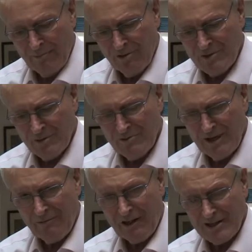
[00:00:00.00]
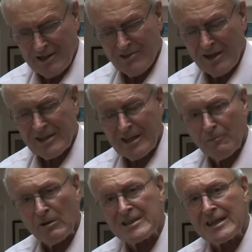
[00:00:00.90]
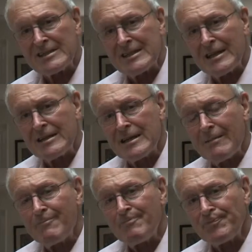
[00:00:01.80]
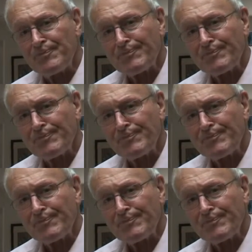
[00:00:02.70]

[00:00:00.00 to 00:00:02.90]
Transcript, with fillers: which was really rather distressing because they said, um,